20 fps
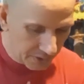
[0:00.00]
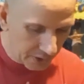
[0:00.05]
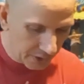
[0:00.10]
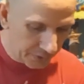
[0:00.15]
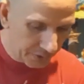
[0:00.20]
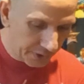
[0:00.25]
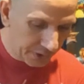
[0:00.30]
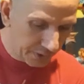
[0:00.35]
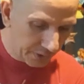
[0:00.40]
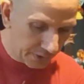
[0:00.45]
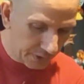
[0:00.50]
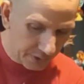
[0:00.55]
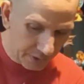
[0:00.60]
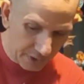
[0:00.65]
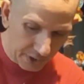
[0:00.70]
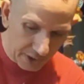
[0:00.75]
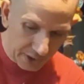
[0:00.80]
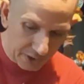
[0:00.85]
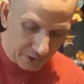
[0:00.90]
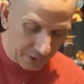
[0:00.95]
I think
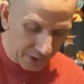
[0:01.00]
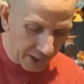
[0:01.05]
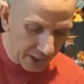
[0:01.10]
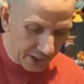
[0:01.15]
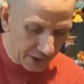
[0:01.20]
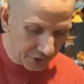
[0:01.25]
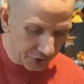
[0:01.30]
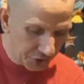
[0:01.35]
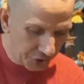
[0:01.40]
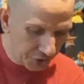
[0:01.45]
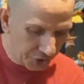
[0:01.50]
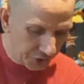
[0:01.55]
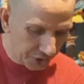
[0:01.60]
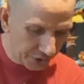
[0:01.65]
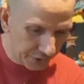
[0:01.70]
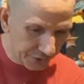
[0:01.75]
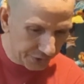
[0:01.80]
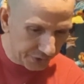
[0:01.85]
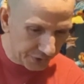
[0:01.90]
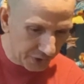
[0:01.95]

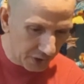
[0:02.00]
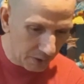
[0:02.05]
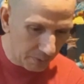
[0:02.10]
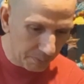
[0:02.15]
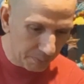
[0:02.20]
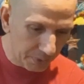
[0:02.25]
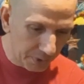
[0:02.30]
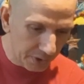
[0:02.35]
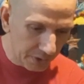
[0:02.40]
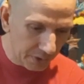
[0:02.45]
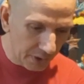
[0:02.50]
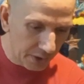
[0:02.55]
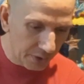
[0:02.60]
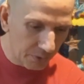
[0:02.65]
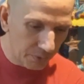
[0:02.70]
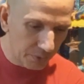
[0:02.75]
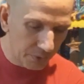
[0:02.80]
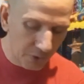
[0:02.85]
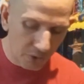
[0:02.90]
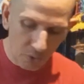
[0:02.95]
LH is the company. I
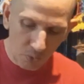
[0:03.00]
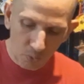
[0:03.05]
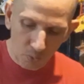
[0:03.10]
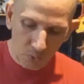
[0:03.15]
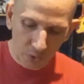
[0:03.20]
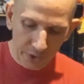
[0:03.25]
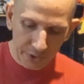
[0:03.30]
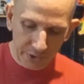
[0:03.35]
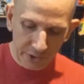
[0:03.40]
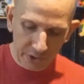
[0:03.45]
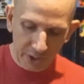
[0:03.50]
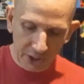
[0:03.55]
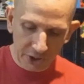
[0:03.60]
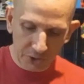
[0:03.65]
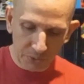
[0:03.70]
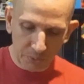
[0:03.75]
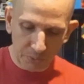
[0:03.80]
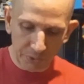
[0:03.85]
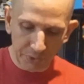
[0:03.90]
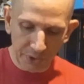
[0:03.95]
don't know what the
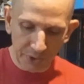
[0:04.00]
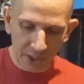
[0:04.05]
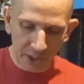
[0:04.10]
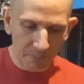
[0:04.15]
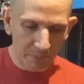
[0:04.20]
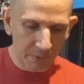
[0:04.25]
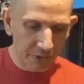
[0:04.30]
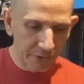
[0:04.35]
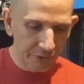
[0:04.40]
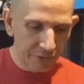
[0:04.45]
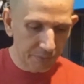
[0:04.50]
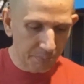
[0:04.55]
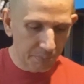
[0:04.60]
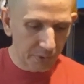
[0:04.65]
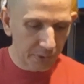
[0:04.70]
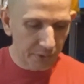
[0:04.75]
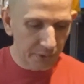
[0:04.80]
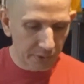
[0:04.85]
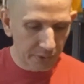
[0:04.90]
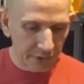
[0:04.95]
actual name is,
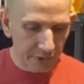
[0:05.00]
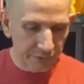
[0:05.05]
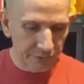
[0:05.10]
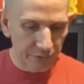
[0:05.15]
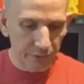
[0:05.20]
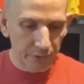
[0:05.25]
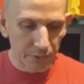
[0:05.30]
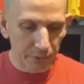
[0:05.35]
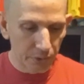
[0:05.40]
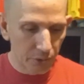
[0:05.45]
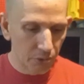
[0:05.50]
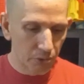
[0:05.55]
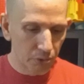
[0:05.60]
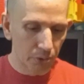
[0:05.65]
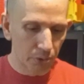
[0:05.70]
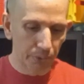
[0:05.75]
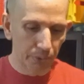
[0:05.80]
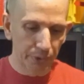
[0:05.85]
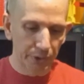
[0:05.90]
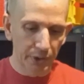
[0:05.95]
but that's the
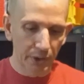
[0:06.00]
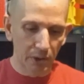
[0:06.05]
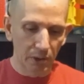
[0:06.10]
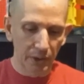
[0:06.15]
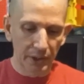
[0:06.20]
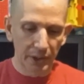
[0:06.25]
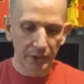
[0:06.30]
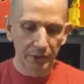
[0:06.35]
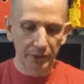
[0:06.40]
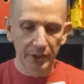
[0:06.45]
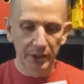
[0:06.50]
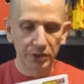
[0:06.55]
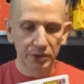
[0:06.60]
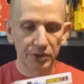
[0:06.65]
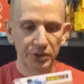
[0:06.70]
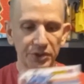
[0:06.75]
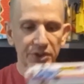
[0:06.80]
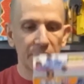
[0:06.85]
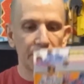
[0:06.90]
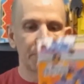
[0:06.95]
logo there, LH
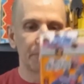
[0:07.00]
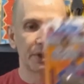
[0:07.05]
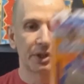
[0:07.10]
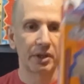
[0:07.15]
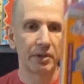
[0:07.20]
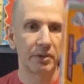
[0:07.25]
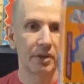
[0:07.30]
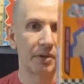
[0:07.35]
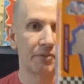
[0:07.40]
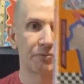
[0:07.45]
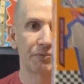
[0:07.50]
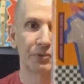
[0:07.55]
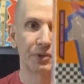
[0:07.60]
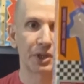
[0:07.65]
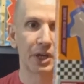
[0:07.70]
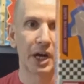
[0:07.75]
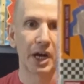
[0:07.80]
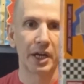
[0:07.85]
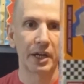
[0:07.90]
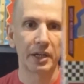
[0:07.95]
something. I
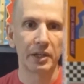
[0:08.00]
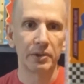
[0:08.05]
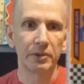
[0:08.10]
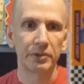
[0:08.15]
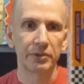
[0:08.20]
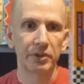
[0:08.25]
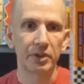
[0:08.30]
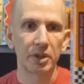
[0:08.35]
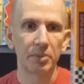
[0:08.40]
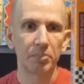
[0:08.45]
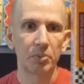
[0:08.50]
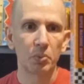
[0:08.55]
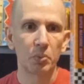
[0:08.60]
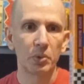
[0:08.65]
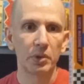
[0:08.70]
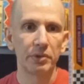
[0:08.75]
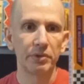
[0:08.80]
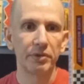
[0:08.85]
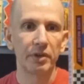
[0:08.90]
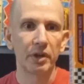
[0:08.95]
forgot. I looked it up at
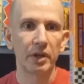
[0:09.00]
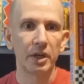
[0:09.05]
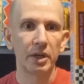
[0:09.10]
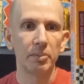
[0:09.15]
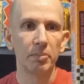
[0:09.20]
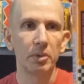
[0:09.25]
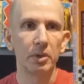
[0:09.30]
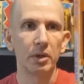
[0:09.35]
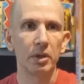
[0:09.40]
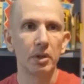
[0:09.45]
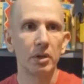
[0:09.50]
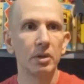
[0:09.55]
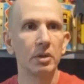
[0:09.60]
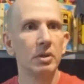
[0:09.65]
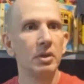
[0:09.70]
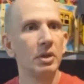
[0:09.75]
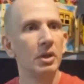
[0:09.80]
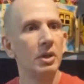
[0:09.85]
one time, but